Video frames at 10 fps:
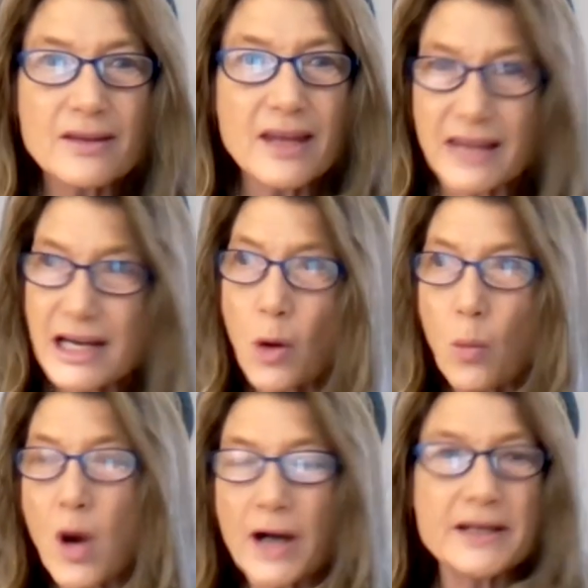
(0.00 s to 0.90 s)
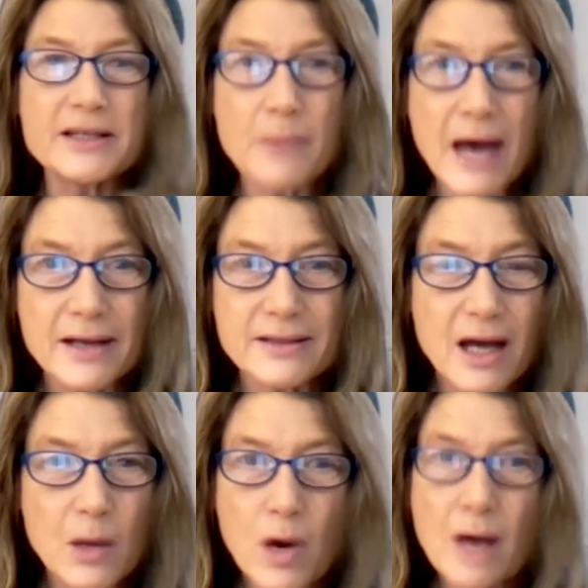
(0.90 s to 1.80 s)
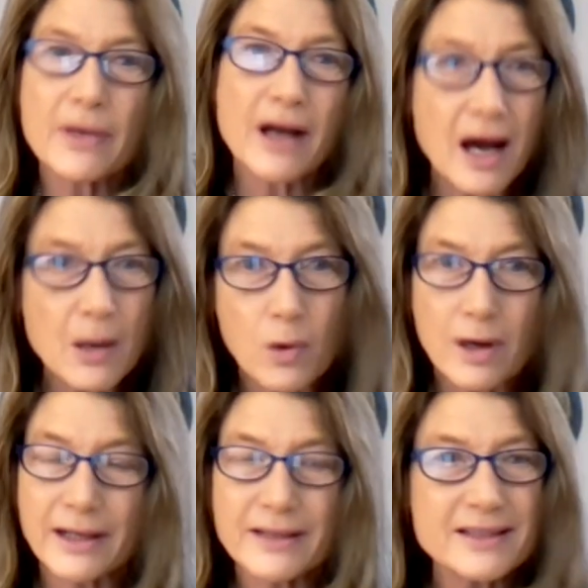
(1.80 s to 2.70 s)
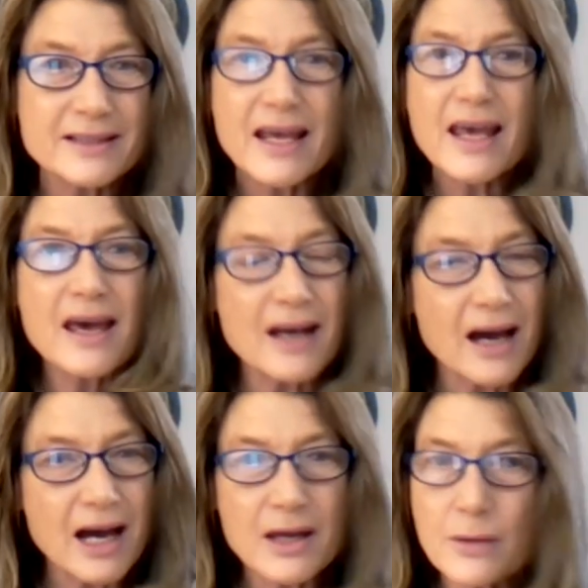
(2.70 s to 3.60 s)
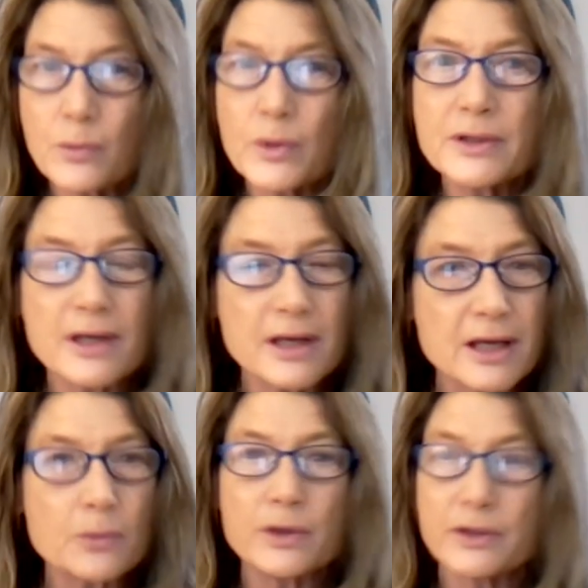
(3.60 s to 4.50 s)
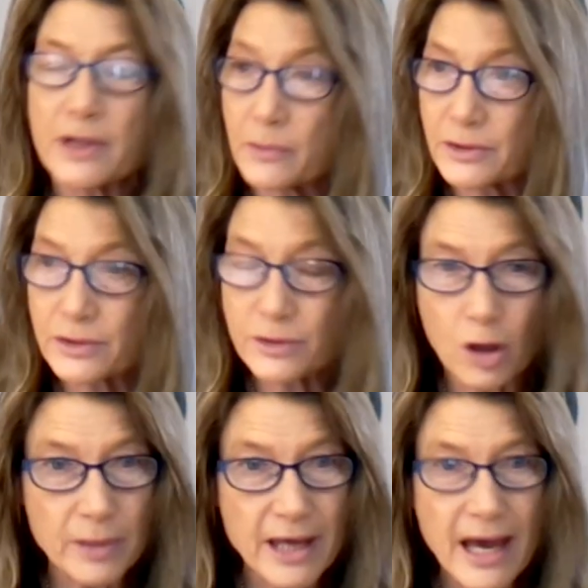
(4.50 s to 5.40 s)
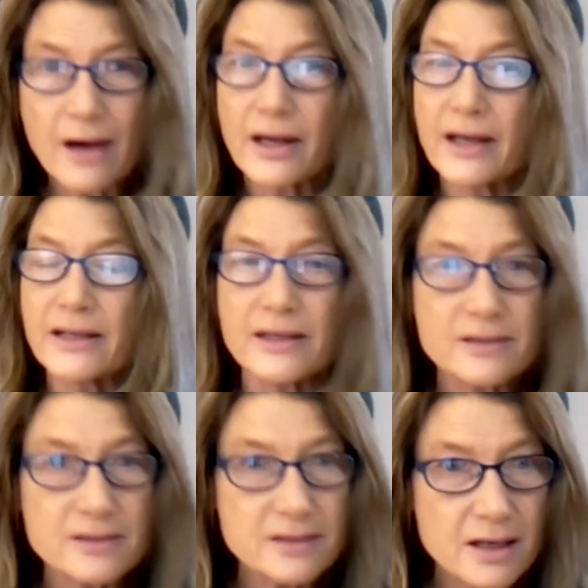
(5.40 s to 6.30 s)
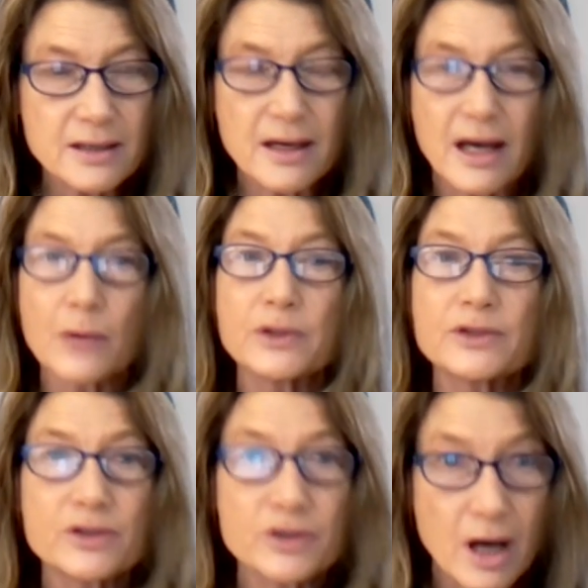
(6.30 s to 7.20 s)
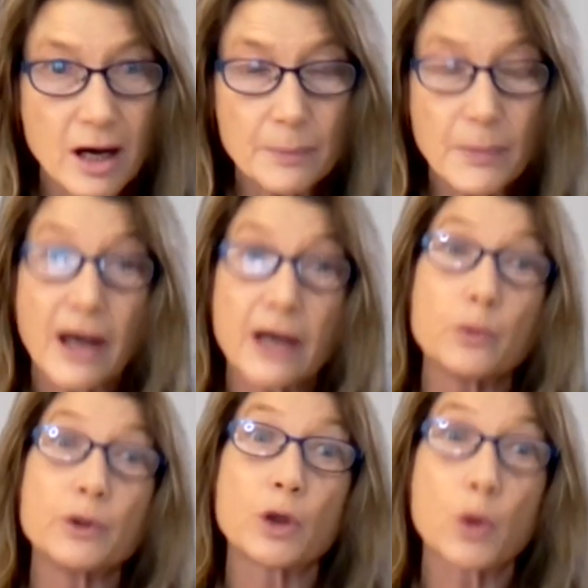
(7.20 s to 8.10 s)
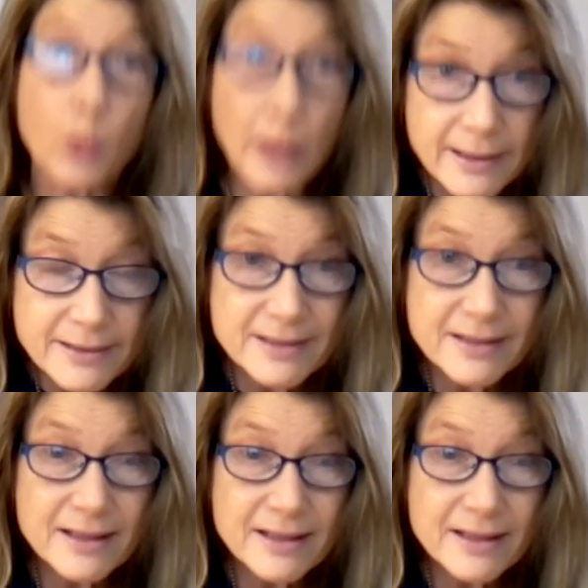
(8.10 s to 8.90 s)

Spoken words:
That they don't want it as bad as I want, but I want it. And it would stall me out. I'd get stuck. I would stop. I would quit.